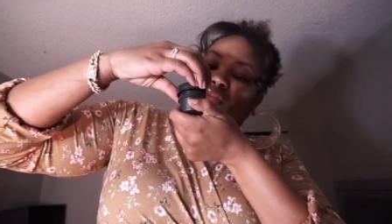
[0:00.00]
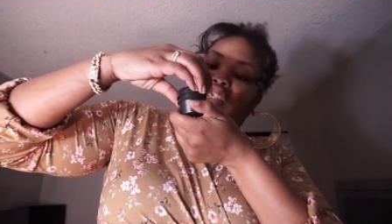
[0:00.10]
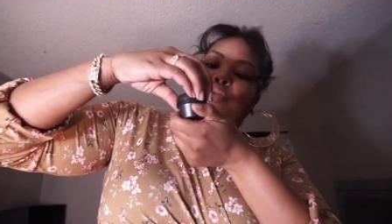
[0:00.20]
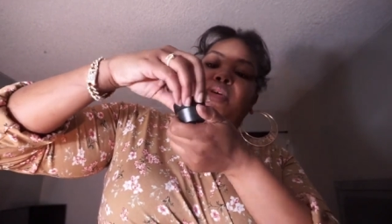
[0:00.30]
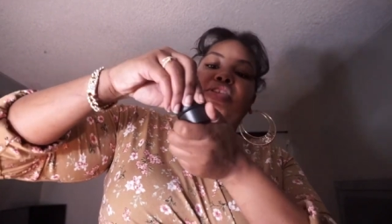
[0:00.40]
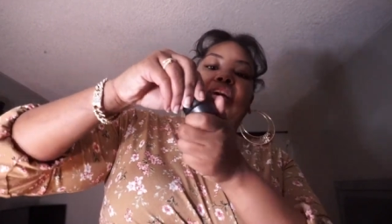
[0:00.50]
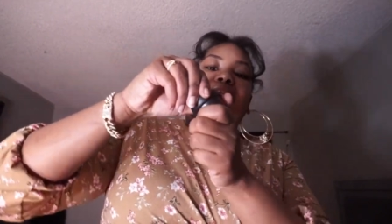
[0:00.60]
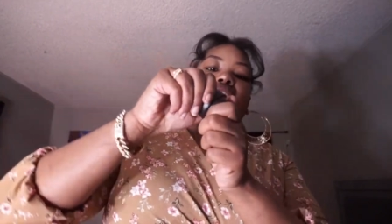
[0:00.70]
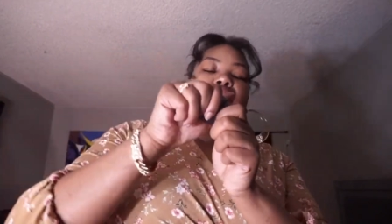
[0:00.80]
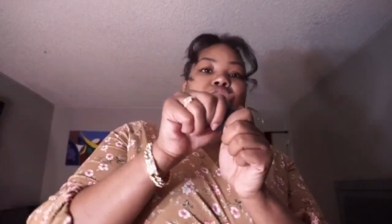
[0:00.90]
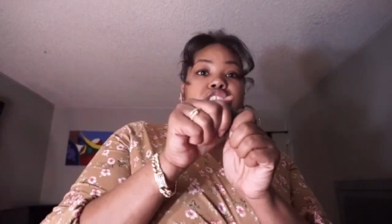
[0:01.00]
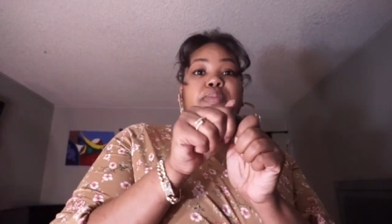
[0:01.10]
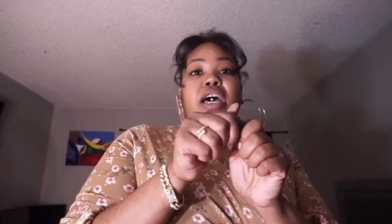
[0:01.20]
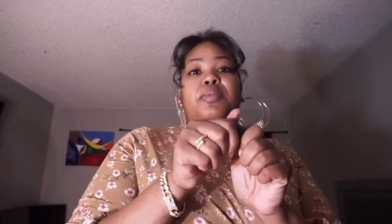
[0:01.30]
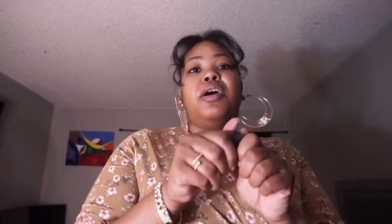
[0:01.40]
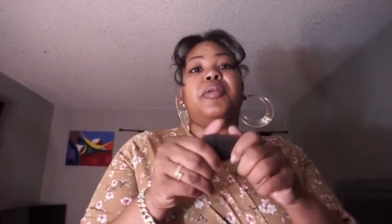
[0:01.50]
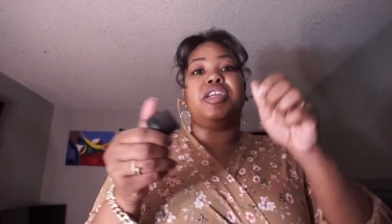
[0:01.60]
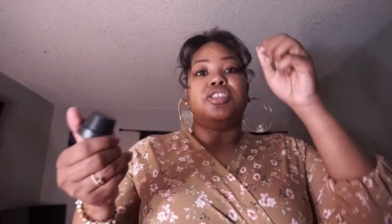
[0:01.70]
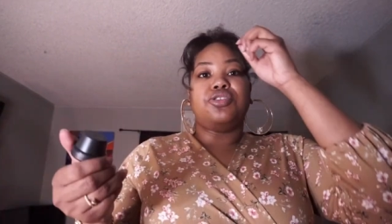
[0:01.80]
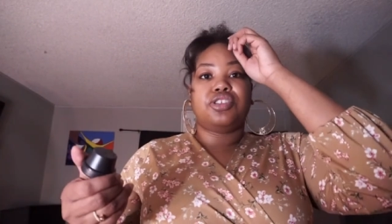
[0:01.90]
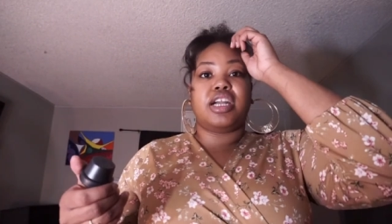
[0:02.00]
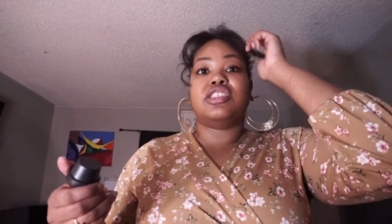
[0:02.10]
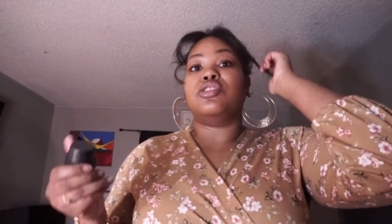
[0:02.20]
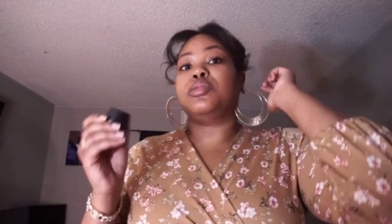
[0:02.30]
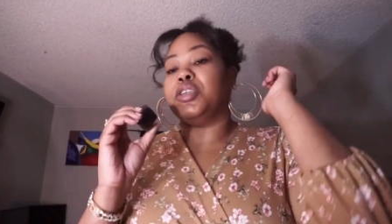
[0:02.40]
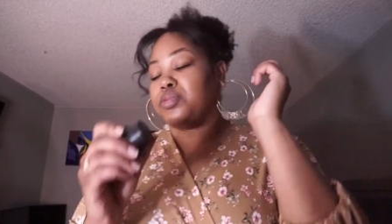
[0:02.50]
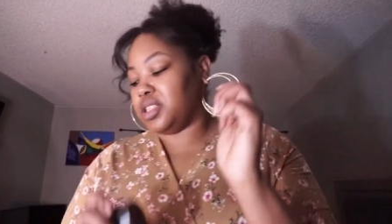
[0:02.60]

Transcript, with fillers: It smells like that first bath bomb I showed you guys, so it smells